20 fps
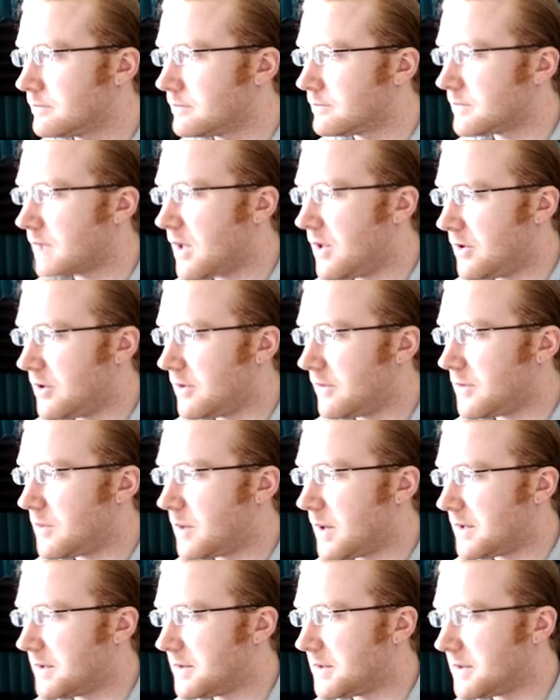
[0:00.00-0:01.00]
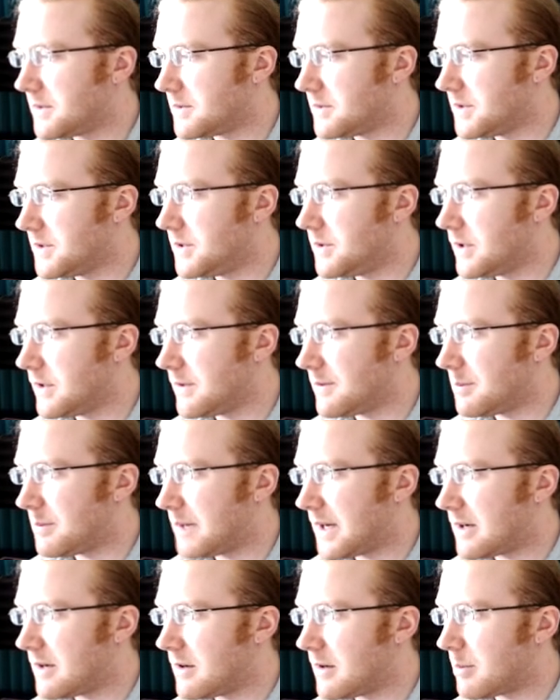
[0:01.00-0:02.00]
Although if you wanted to do it even
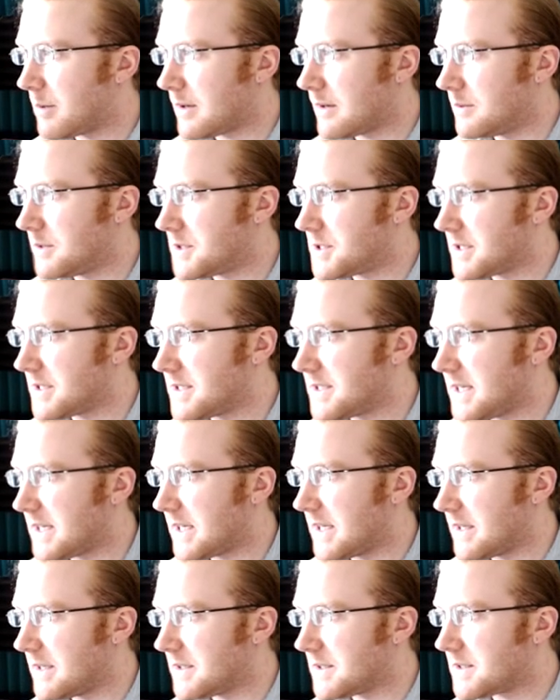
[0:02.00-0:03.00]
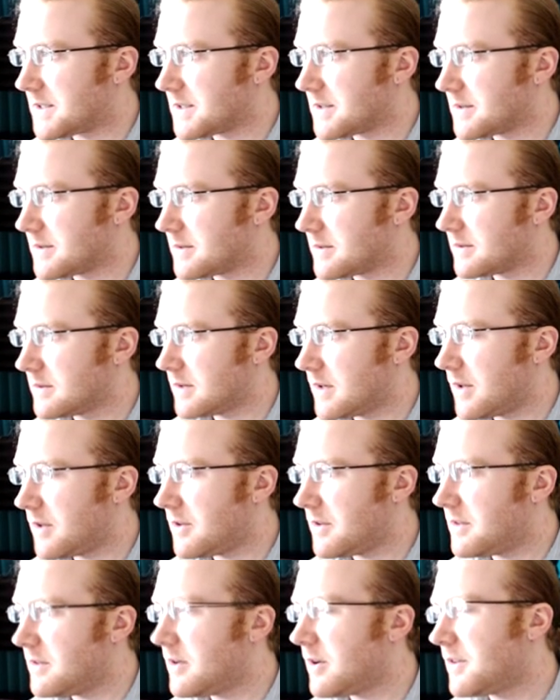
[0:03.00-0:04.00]
better, you probably should have taken this.
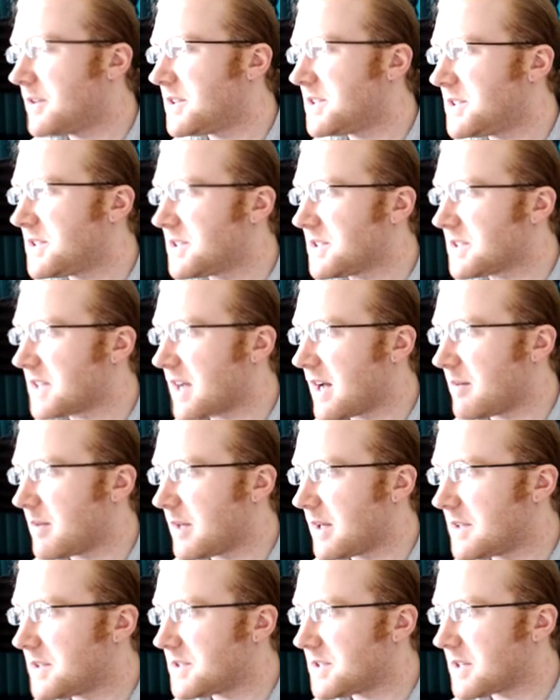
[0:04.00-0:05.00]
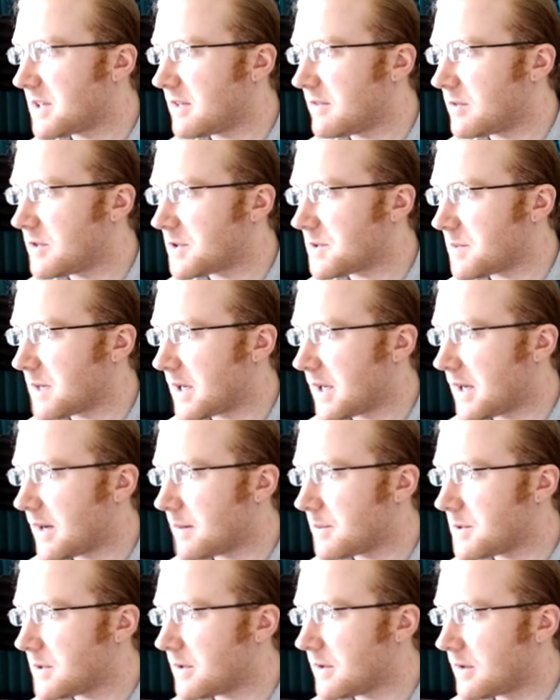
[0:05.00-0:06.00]
Although, no, this is just Dame. It's just going to force me to
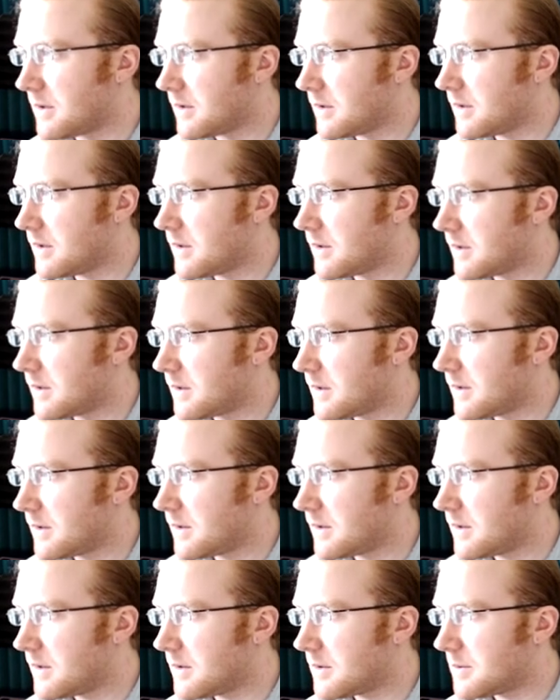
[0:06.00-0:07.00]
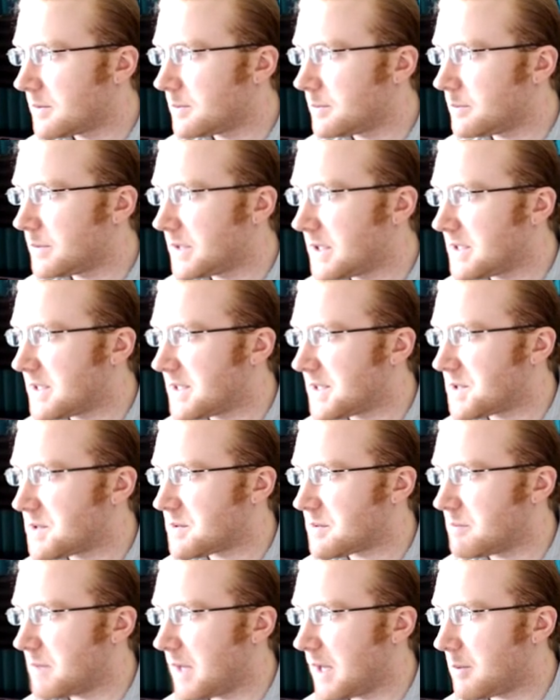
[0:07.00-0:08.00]
capture. But it does
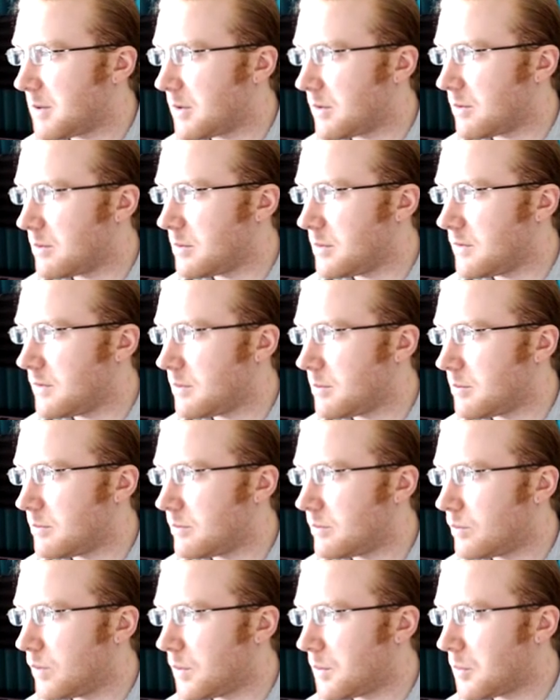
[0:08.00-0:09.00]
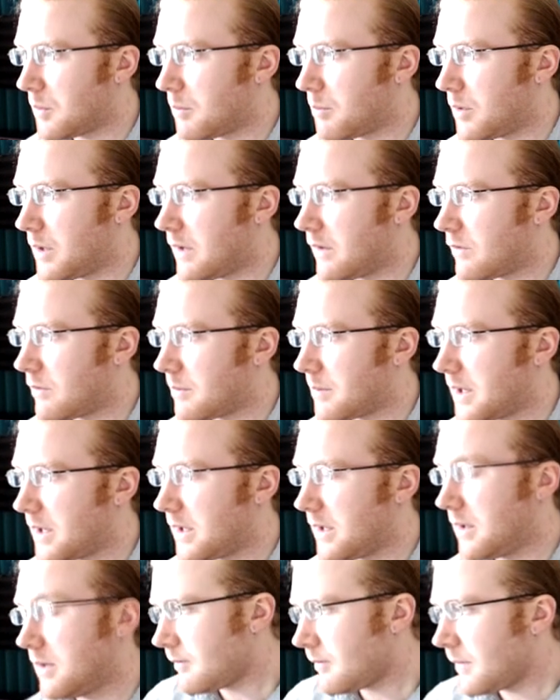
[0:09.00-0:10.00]
make me remove 1 more point from
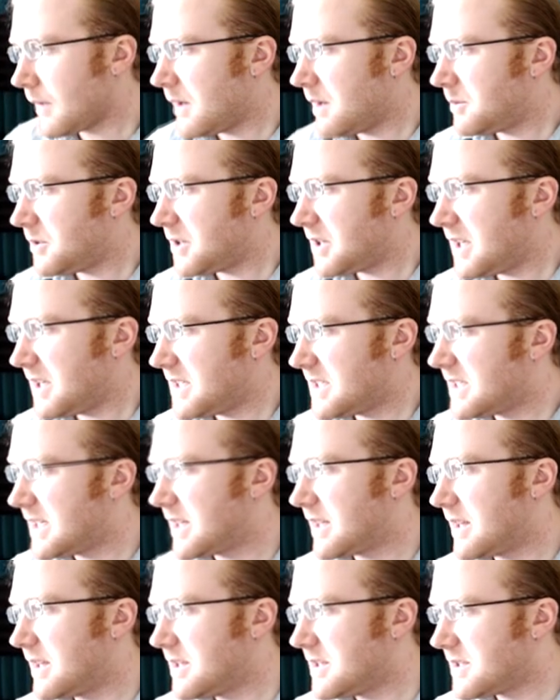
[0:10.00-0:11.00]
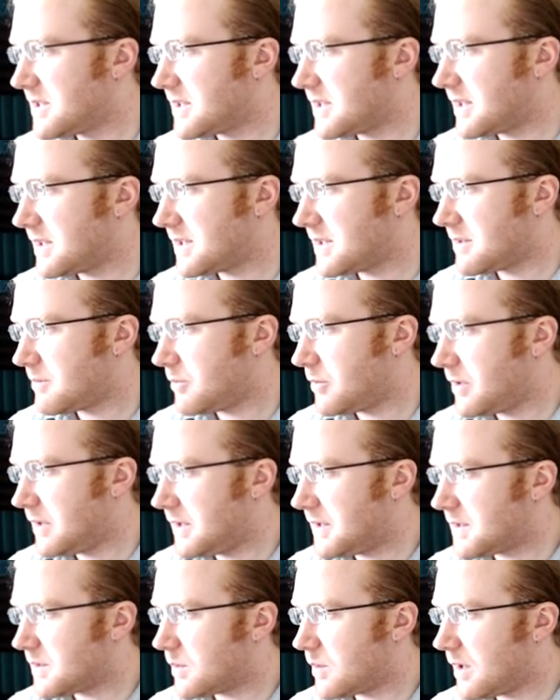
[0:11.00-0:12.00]
mine. I'm looking to get this at some point
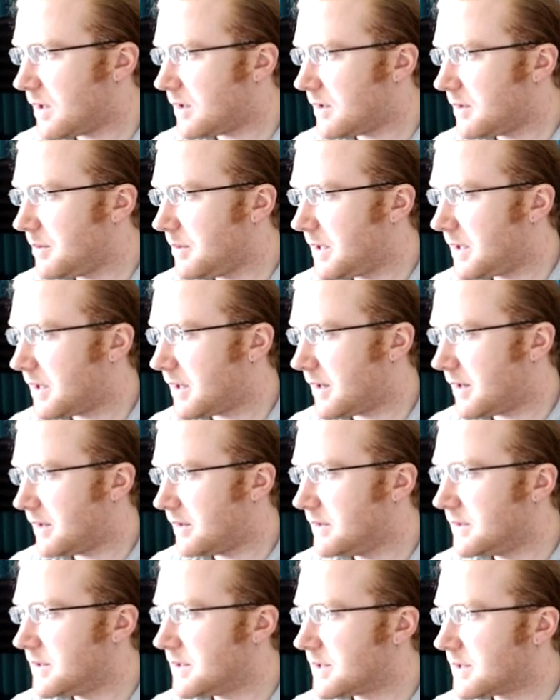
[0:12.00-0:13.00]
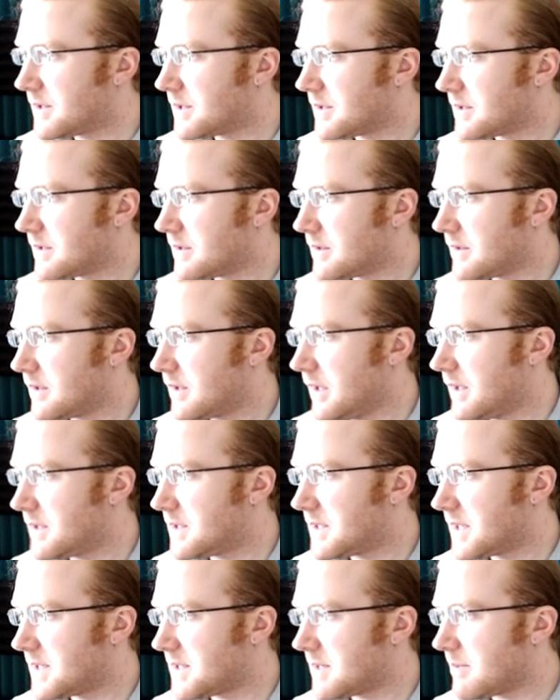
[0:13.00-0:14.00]
as well because it
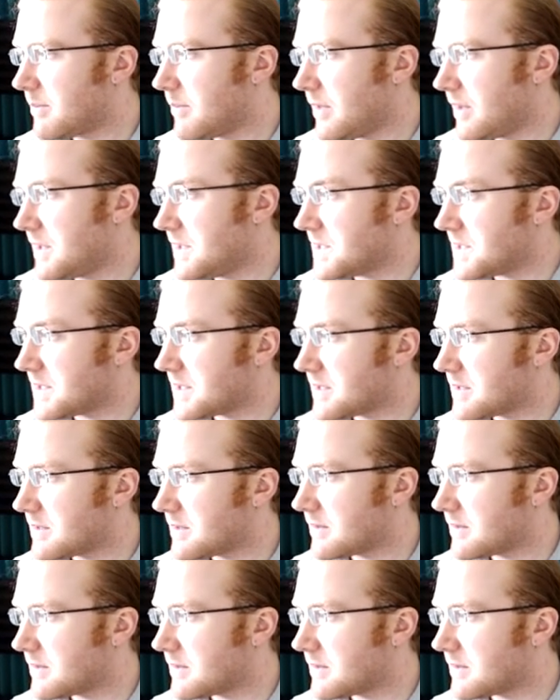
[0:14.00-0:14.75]
sets up this.